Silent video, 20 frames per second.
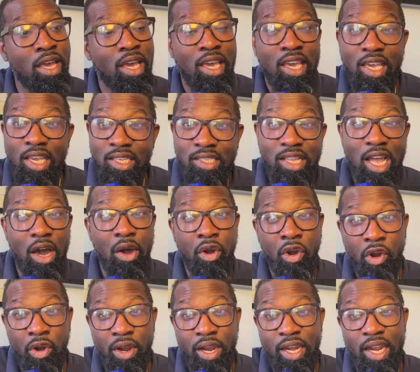he's now
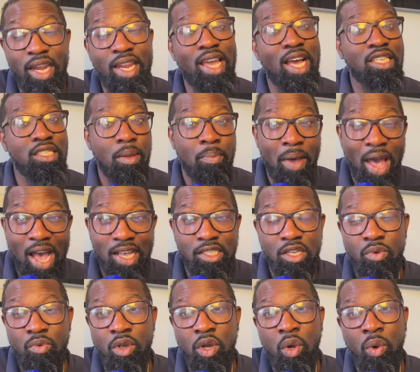hurried and he has to pass
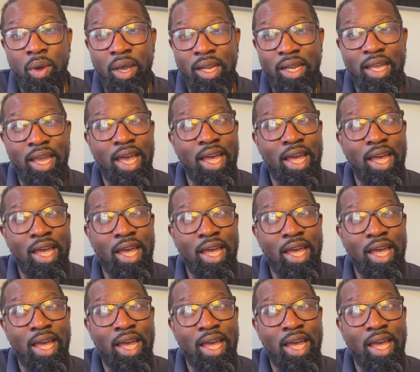it real quickly,